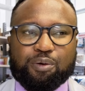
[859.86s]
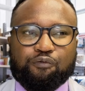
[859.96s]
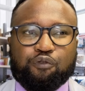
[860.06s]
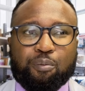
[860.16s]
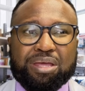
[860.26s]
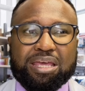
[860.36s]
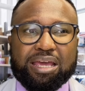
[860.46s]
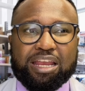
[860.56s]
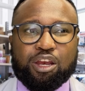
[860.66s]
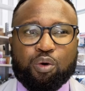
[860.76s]
for me
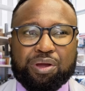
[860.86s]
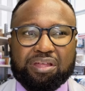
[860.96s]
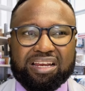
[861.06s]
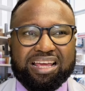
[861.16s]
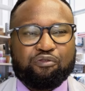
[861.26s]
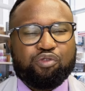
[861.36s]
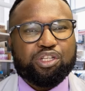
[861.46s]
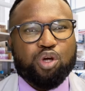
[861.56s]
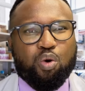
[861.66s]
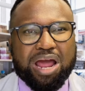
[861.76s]
in knowing that if we
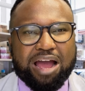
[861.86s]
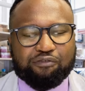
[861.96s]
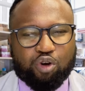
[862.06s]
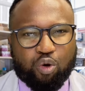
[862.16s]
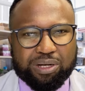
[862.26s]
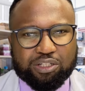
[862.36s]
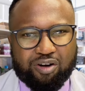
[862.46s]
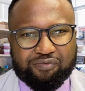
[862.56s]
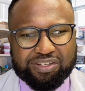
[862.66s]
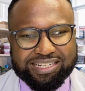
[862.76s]
don't have robust
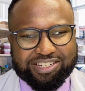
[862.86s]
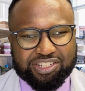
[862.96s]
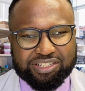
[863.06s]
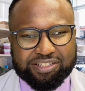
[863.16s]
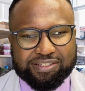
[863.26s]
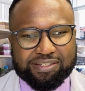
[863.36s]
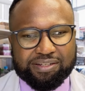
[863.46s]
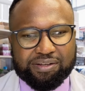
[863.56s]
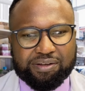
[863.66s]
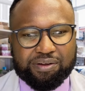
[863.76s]
conversations,
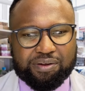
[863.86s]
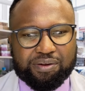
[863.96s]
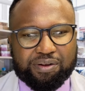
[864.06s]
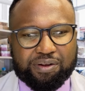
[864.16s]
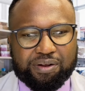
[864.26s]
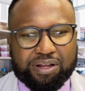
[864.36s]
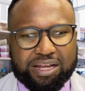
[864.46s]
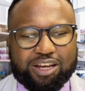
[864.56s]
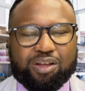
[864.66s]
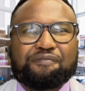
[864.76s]

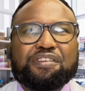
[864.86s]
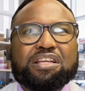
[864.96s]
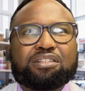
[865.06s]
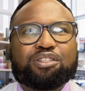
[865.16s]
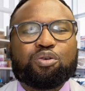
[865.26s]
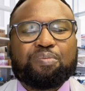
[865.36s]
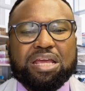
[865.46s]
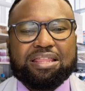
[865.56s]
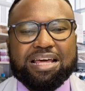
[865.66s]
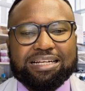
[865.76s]
it feels to
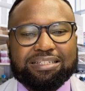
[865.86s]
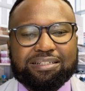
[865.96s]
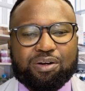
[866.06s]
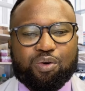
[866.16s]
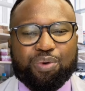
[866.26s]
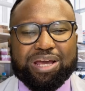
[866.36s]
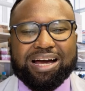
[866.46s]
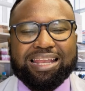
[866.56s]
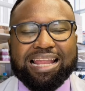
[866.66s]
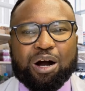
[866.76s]
me that we
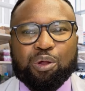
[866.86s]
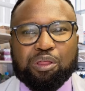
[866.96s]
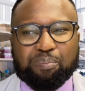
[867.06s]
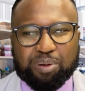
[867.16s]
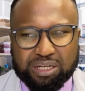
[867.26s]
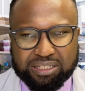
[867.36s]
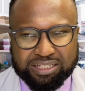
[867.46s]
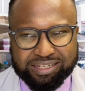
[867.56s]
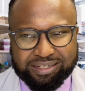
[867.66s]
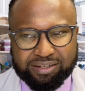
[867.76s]
allow the
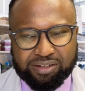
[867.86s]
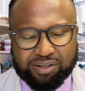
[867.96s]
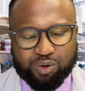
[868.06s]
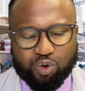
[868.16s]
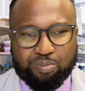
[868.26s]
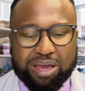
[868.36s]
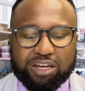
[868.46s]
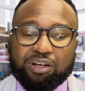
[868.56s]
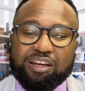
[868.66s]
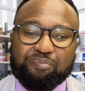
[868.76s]
person who may
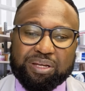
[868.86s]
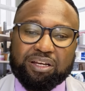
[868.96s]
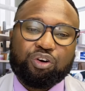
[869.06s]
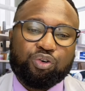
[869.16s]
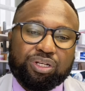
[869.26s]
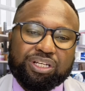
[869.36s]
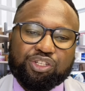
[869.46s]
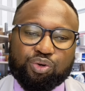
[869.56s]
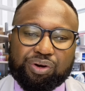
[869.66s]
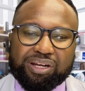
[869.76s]
not have been a good
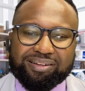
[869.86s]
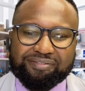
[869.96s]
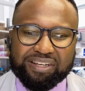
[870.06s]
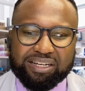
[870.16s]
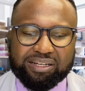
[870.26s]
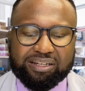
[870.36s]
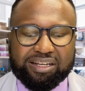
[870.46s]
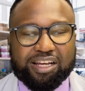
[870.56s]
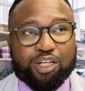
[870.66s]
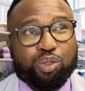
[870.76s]
historical figure
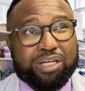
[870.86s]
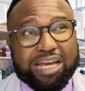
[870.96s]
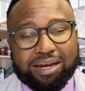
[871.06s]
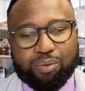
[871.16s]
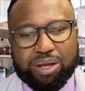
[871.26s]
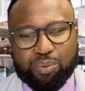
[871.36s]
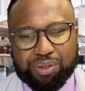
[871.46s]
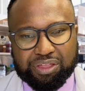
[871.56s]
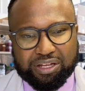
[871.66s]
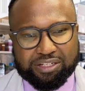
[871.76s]
to get away
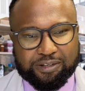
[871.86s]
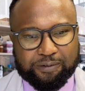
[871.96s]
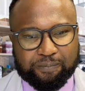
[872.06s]
with it